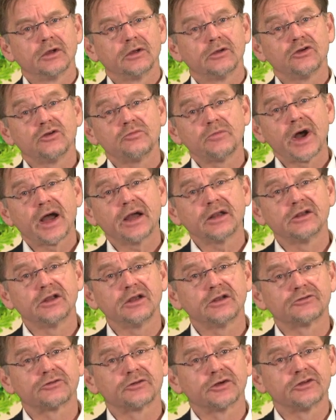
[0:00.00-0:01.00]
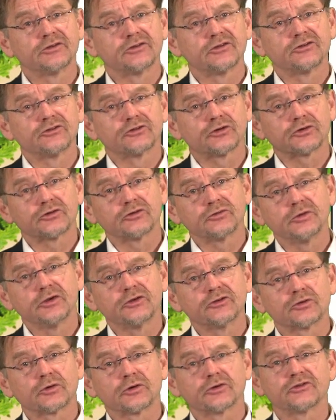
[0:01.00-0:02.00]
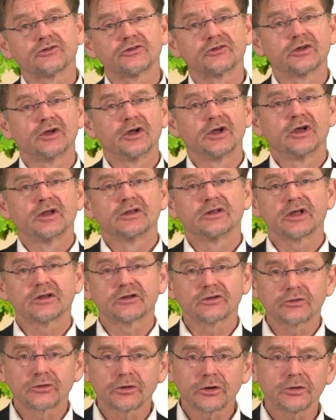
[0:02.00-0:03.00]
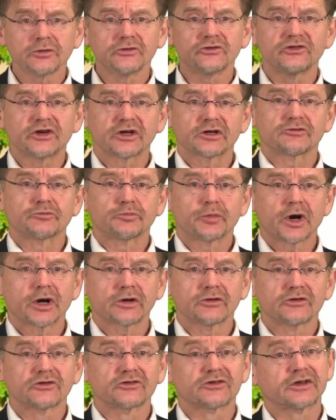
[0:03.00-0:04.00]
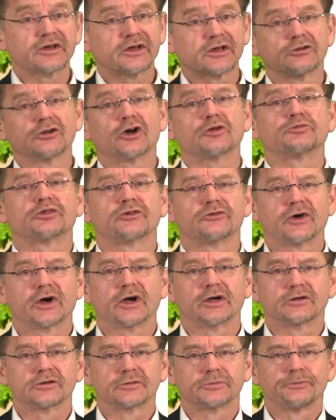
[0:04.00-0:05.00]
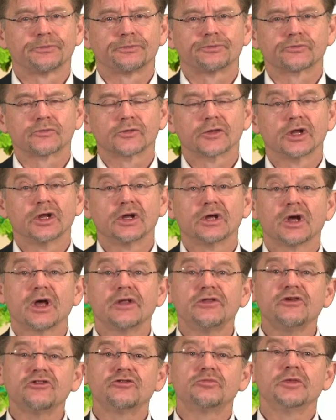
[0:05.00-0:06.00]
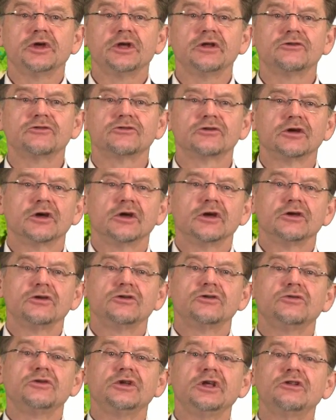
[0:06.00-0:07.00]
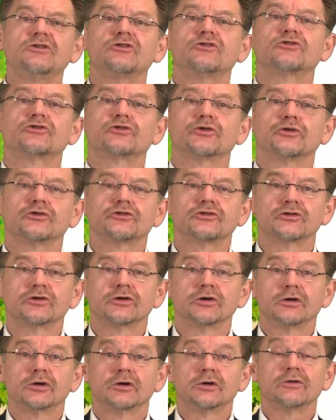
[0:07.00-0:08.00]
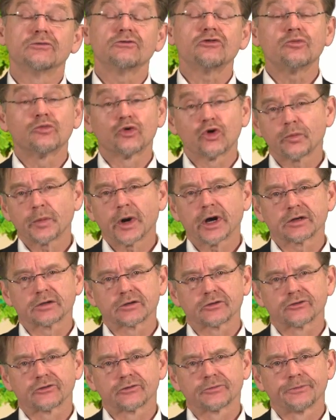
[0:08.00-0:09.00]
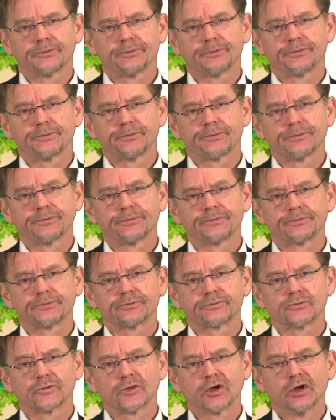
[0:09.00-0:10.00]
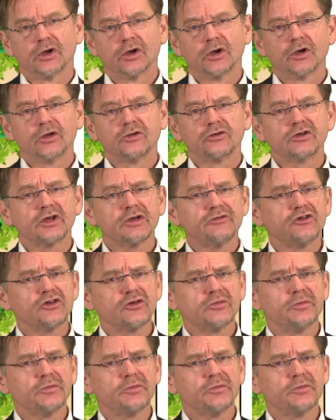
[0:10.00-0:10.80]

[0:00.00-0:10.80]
You might need, for instance, certain resources that the current set of partners cannot provide. And this means you need to search for more partners. To give you a